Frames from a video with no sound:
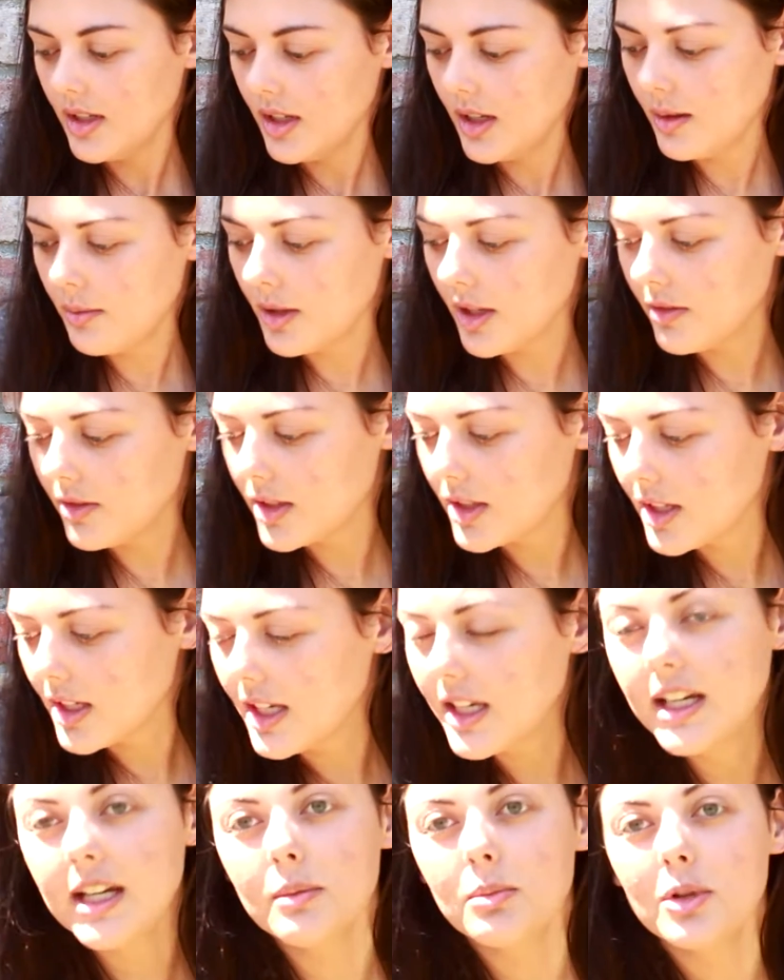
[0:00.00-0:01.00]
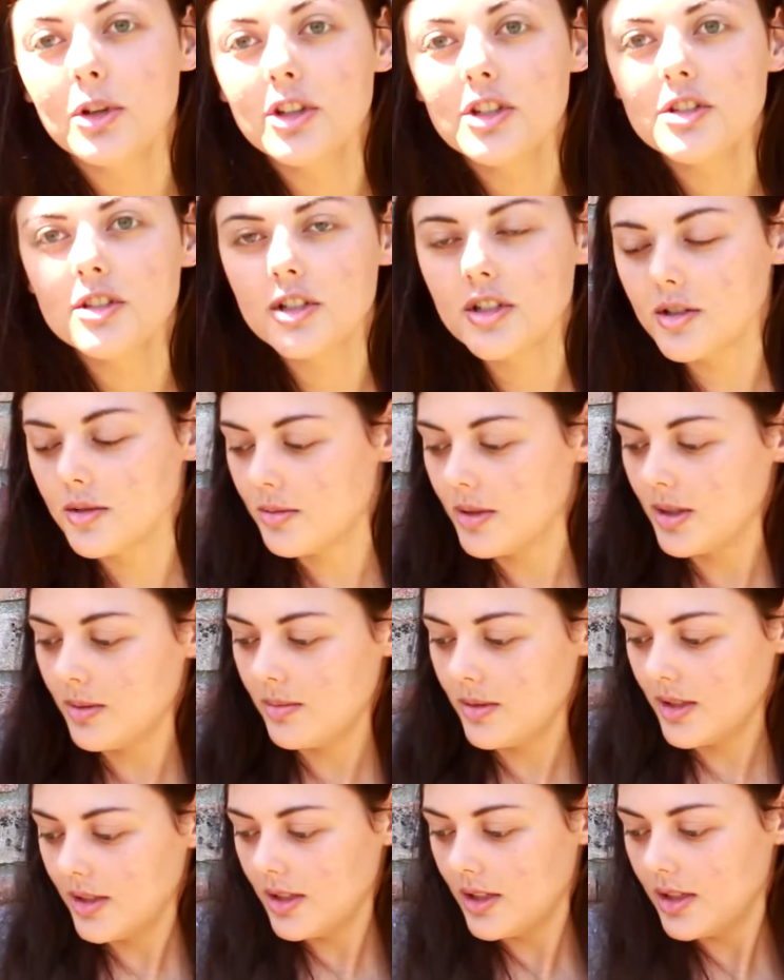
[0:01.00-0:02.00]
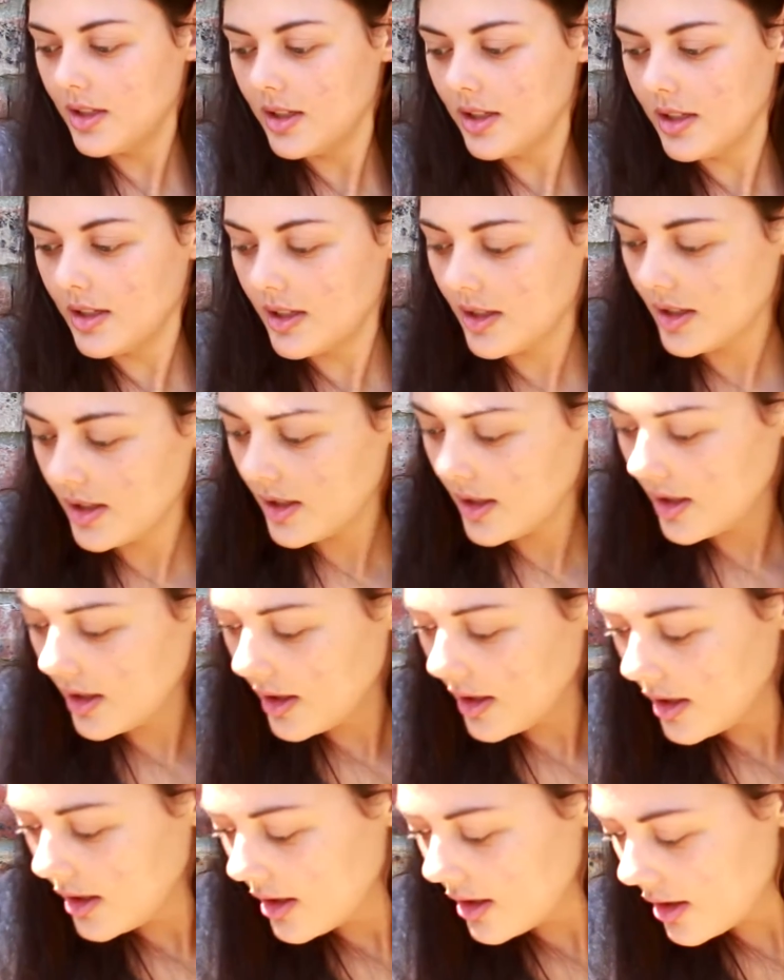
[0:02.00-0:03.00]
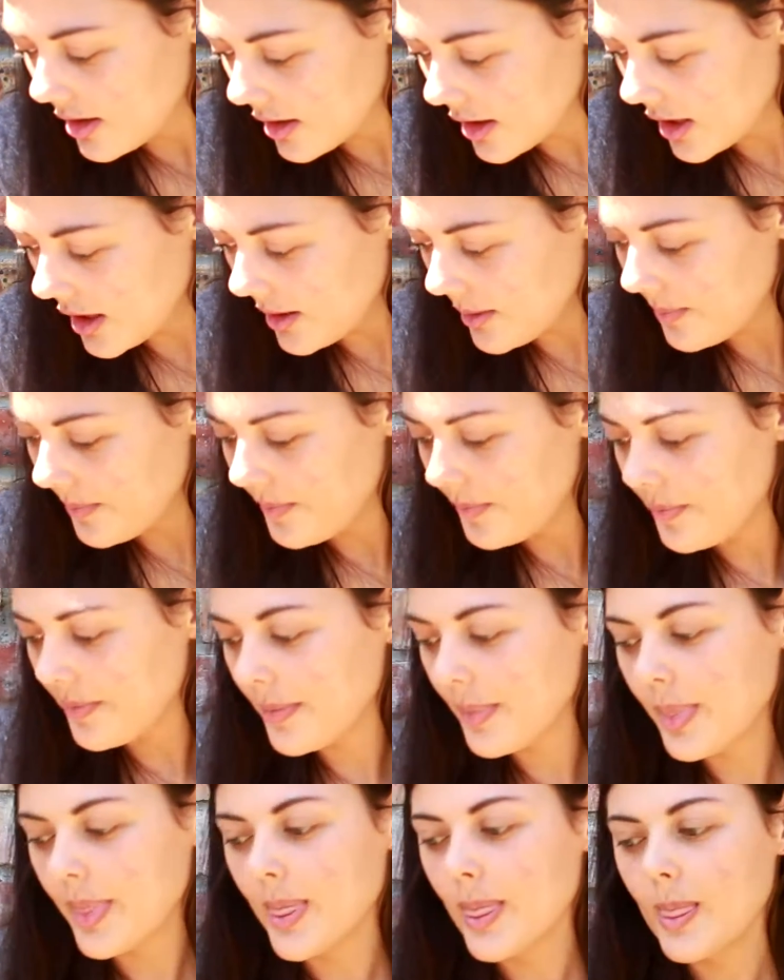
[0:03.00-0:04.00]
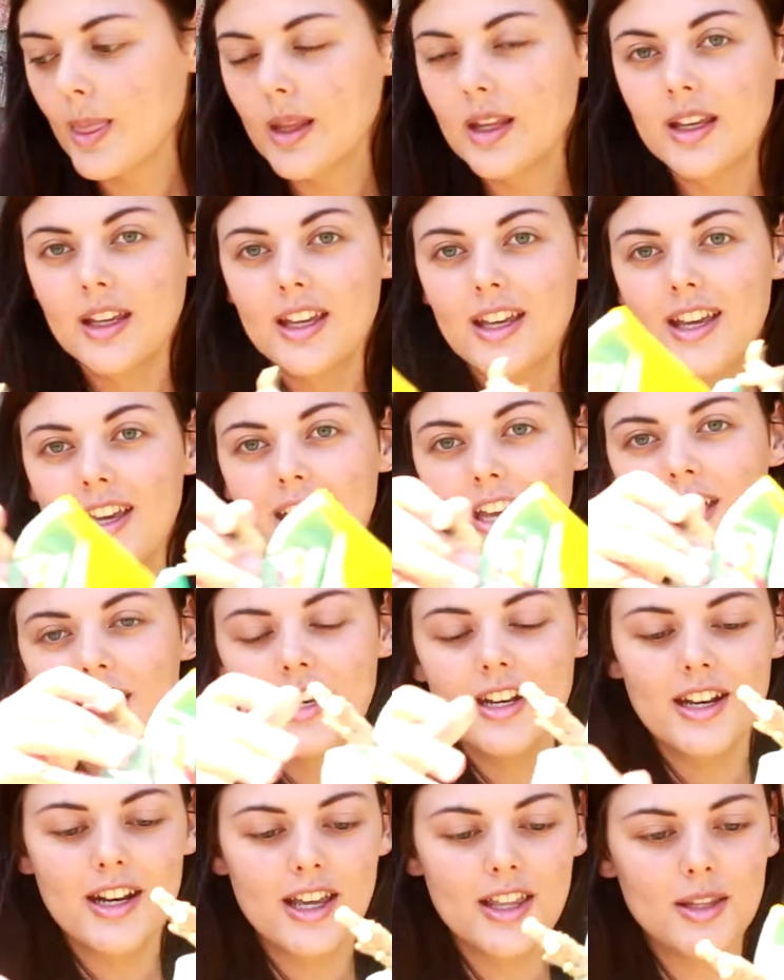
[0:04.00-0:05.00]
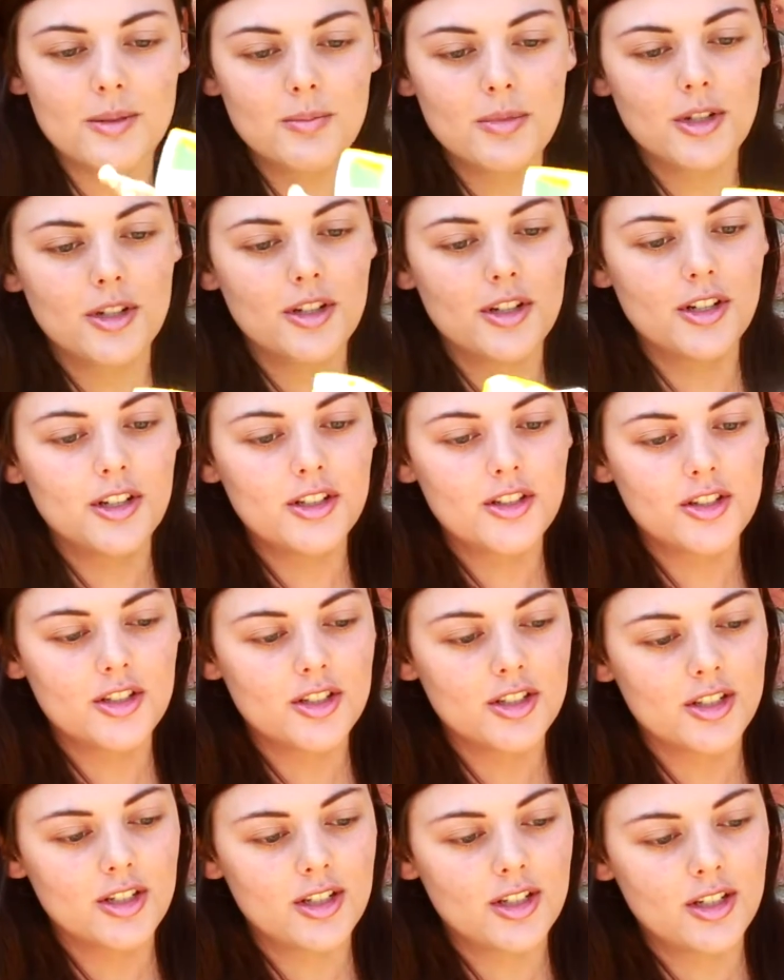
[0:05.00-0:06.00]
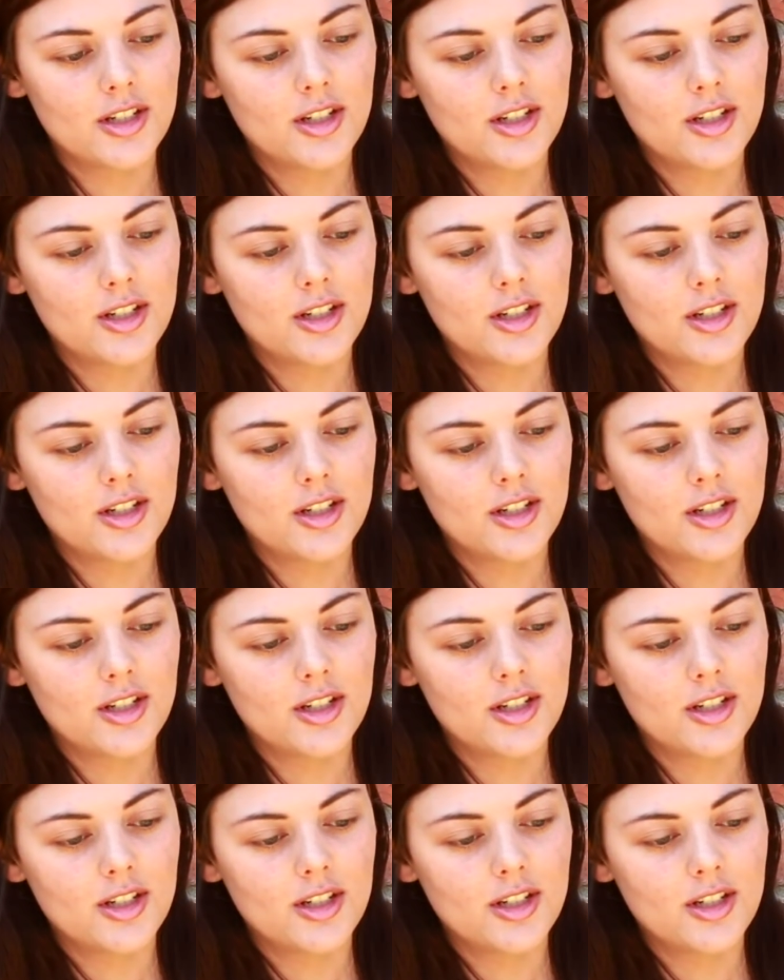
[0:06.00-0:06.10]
I'm gonna have to clean up all this newspaper. Okay, another perch.